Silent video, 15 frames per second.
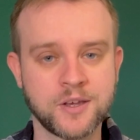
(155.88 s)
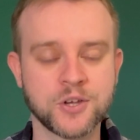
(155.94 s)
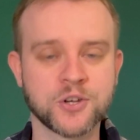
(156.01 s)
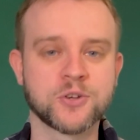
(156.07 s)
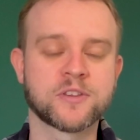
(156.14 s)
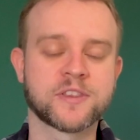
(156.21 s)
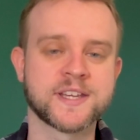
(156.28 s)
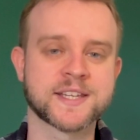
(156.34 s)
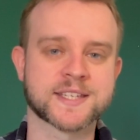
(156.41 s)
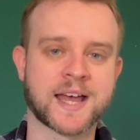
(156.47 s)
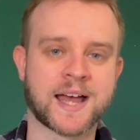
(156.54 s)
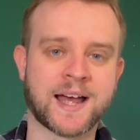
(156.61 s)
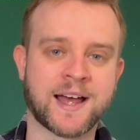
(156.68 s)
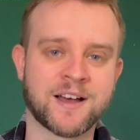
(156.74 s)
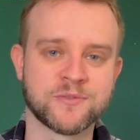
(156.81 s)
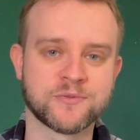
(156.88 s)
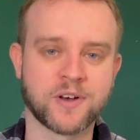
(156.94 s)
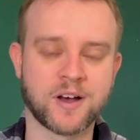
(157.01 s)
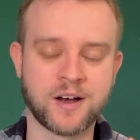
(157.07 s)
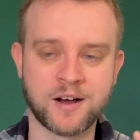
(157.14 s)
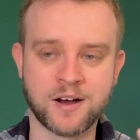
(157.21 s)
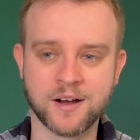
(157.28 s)
Good things to have
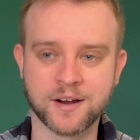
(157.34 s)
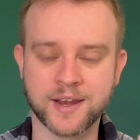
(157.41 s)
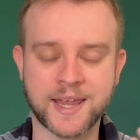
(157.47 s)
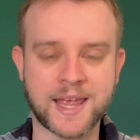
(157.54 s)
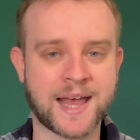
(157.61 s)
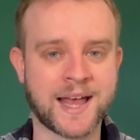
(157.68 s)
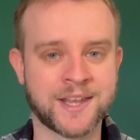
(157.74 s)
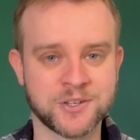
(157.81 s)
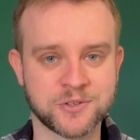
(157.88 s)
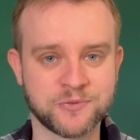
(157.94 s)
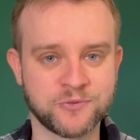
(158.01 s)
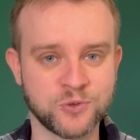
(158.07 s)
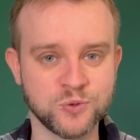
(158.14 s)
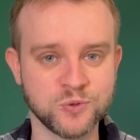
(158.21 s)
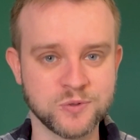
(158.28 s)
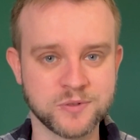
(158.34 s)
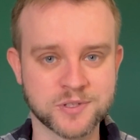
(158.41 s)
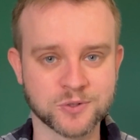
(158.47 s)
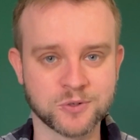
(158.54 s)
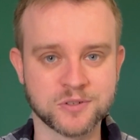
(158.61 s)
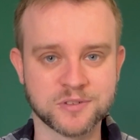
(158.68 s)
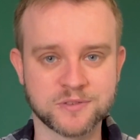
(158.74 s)
are canned foods
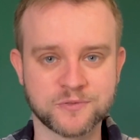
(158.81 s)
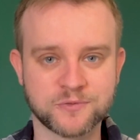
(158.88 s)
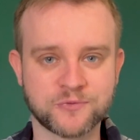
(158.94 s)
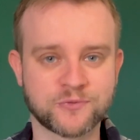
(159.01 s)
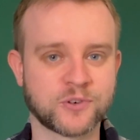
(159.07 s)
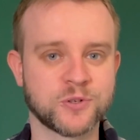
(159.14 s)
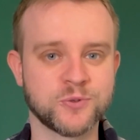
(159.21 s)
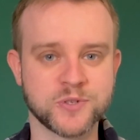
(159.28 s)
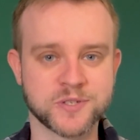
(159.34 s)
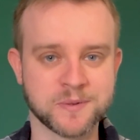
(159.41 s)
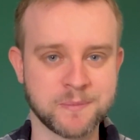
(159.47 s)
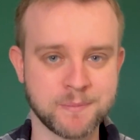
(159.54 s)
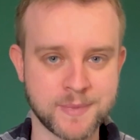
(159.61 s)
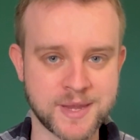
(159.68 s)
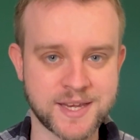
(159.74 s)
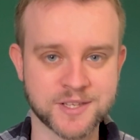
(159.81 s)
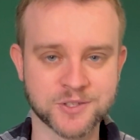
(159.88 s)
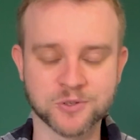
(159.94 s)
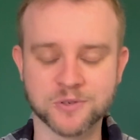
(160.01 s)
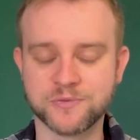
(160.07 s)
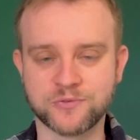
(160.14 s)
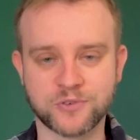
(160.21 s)
or frozen meat
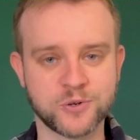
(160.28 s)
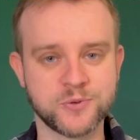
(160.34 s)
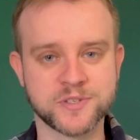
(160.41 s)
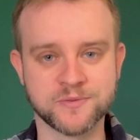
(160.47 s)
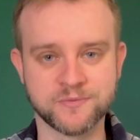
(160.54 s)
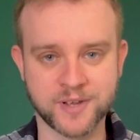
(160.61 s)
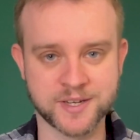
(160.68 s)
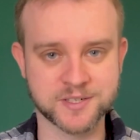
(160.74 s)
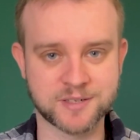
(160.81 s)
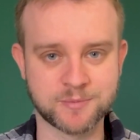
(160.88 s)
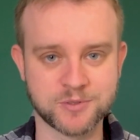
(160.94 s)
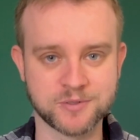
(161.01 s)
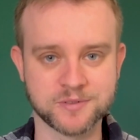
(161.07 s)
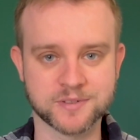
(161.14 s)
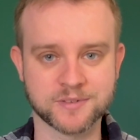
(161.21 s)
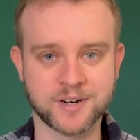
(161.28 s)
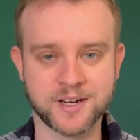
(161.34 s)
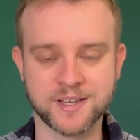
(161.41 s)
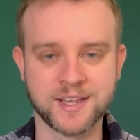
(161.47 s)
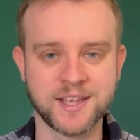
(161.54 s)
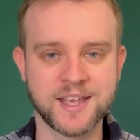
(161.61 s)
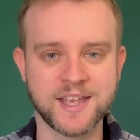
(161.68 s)
or frozen vegetables, right?
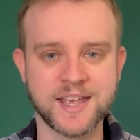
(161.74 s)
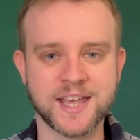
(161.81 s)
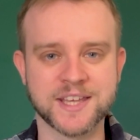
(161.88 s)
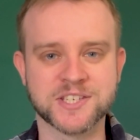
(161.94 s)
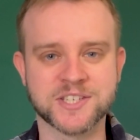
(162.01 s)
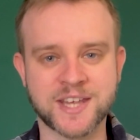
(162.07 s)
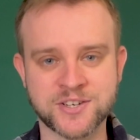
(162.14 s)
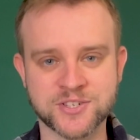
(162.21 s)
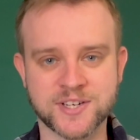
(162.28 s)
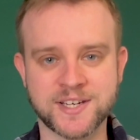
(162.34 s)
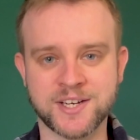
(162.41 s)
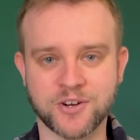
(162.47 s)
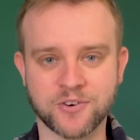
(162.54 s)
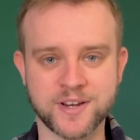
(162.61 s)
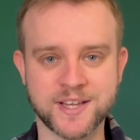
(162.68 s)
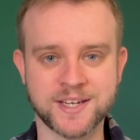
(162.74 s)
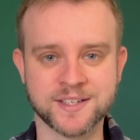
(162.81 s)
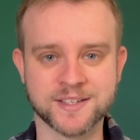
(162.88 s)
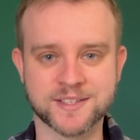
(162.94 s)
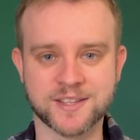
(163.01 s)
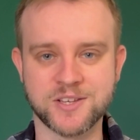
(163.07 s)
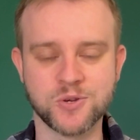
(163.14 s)
Essential
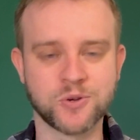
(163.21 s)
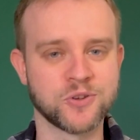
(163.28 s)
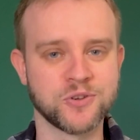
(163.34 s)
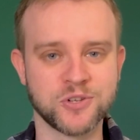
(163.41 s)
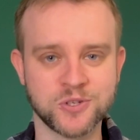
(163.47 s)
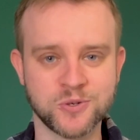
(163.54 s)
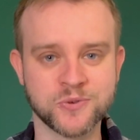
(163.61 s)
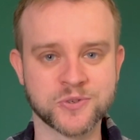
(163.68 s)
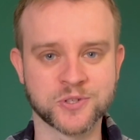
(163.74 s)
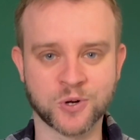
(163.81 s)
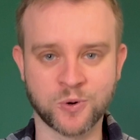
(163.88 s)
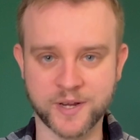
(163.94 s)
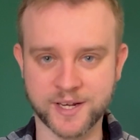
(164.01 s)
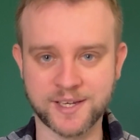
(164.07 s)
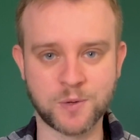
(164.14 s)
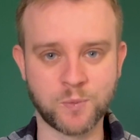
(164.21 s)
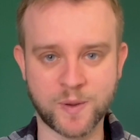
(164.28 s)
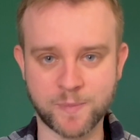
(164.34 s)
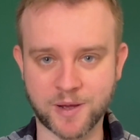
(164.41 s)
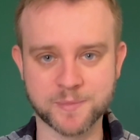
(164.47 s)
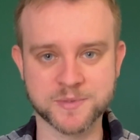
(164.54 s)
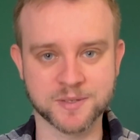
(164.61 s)
ingredients that you can use to quickly
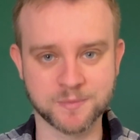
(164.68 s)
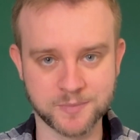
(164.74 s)
whip up some